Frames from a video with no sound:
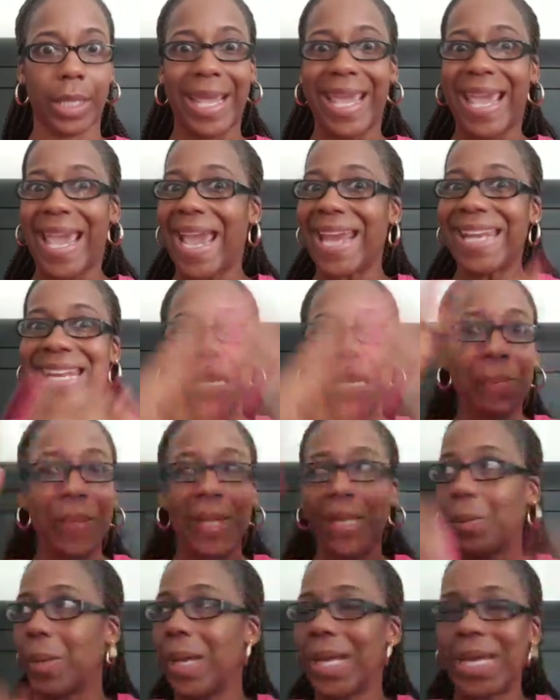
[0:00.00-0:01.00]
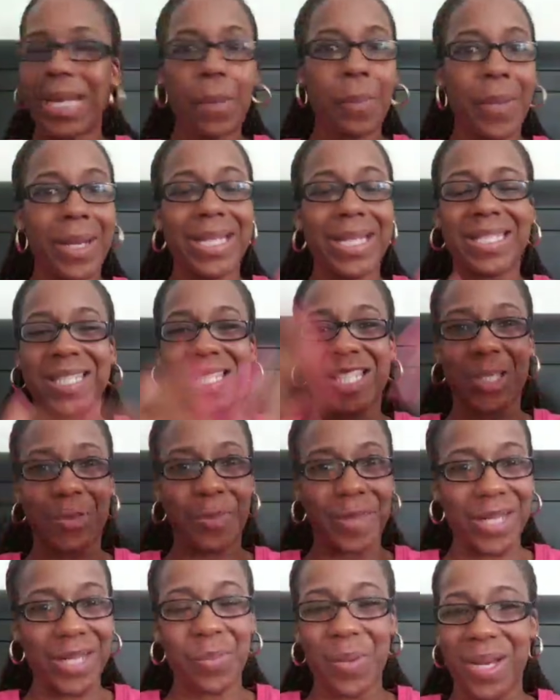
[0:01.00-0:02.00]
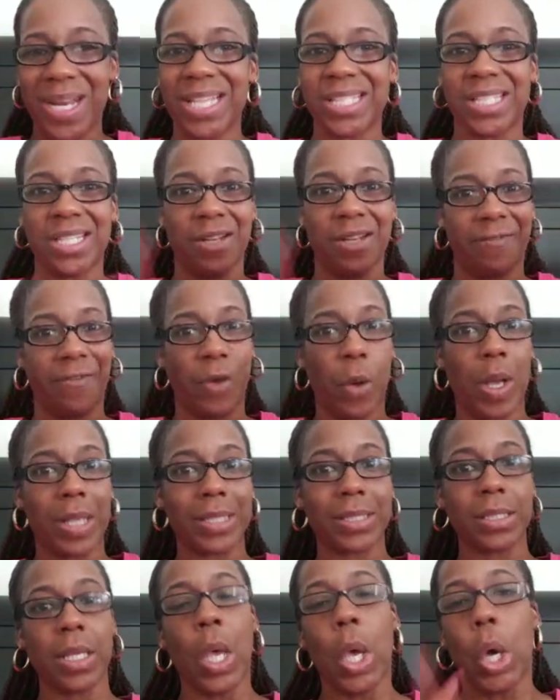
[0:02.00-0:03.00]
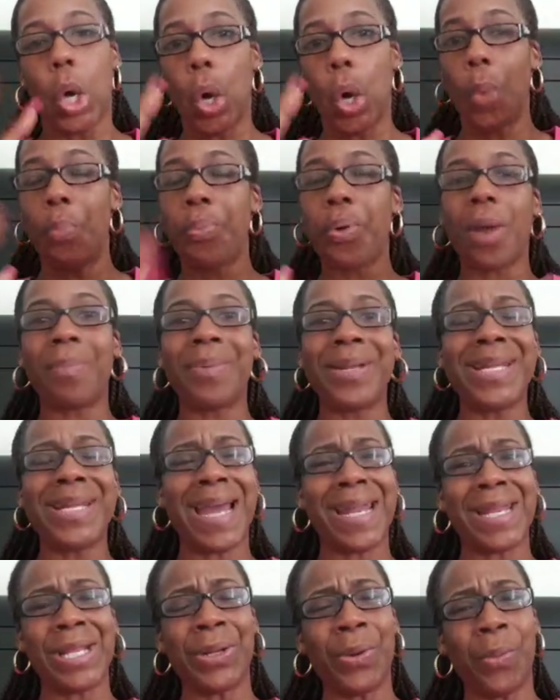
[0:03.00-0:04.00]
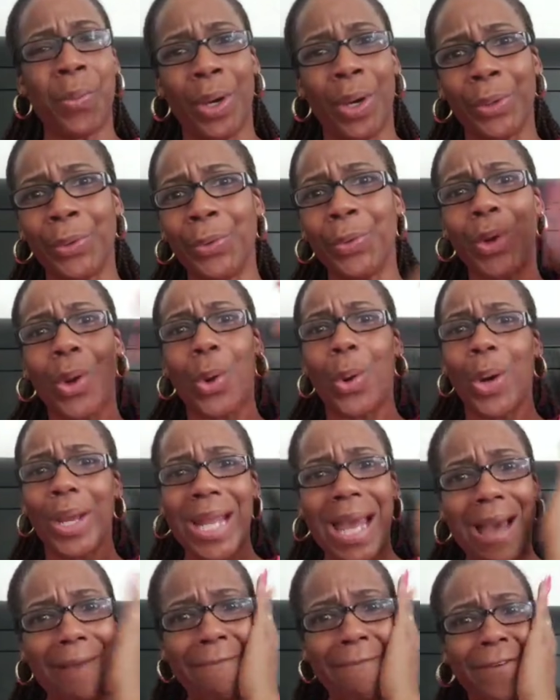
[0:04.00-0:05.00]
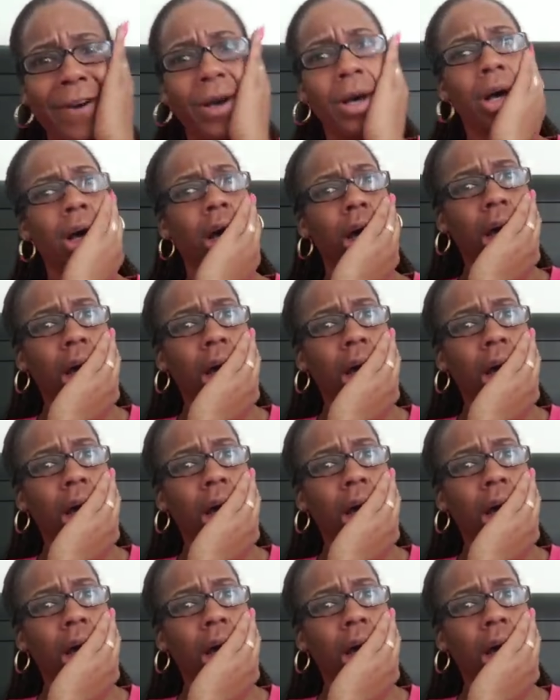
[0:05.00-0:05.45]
And then when and then when there's a split, when there's a divorce, oh probably that ain't the one who God have for her